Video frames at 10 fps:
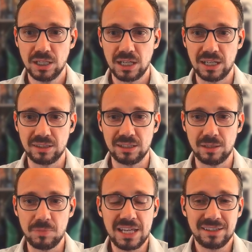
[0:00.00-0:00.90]
And in
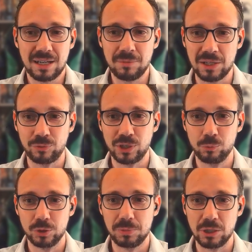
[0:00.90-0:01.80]
the meantime, everything
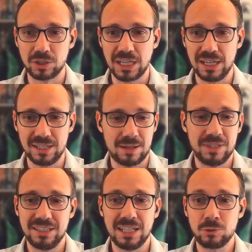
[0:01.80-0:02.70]
would be okay. I
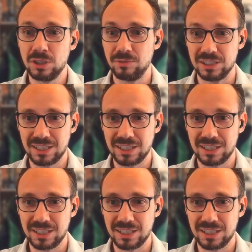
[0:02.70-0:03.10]
mean, that could even